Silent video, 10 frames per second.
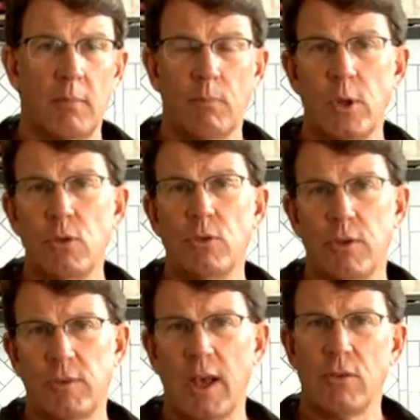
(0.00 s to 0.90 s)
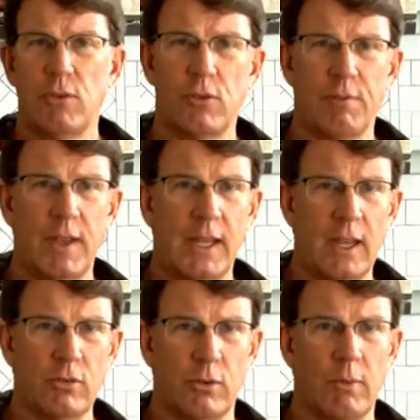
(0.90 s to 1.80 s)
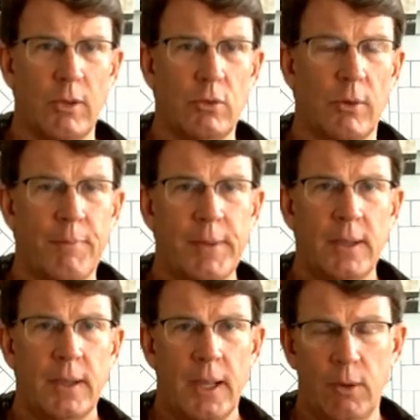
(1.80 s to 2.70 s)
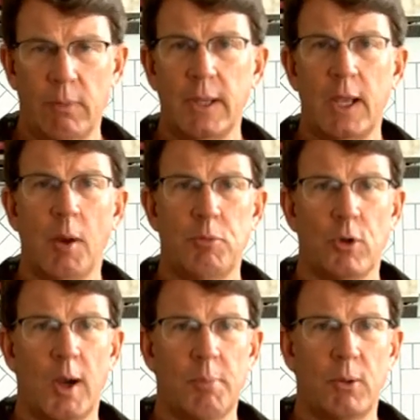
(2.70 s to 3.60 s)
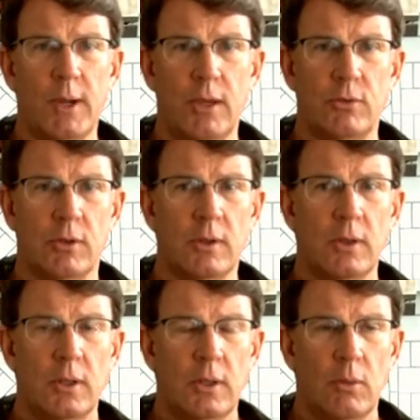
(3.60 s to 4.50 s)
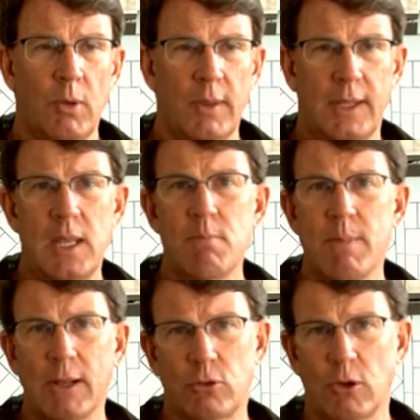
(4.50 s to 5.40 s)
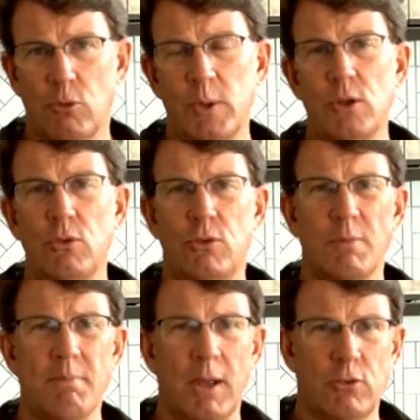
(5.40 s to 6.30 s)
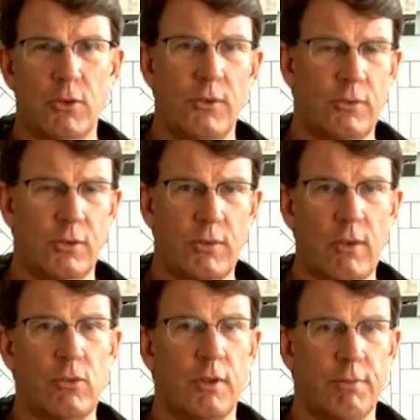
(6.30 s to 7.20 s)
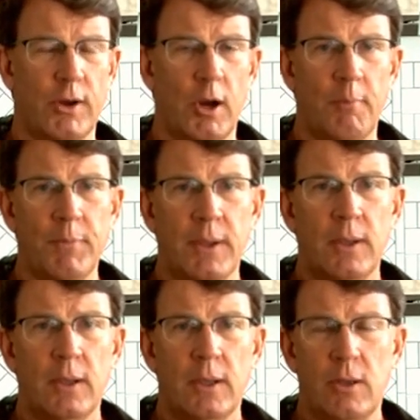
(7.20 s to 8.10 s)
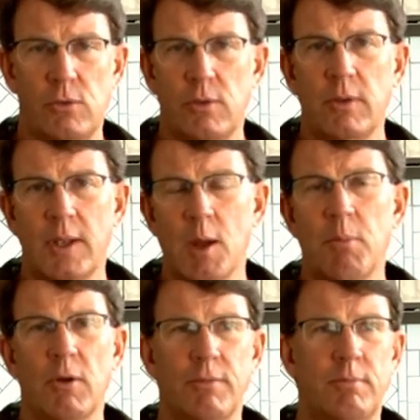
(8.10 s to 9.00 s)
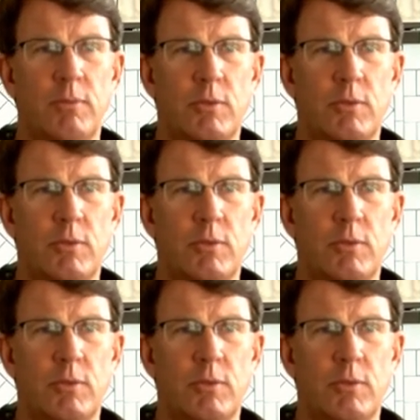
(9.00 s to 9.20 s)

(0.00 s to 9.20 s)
We use this house as a vacation rental, and it really helps our operation. One of the key metrics we use to measure the success of the farm is the number of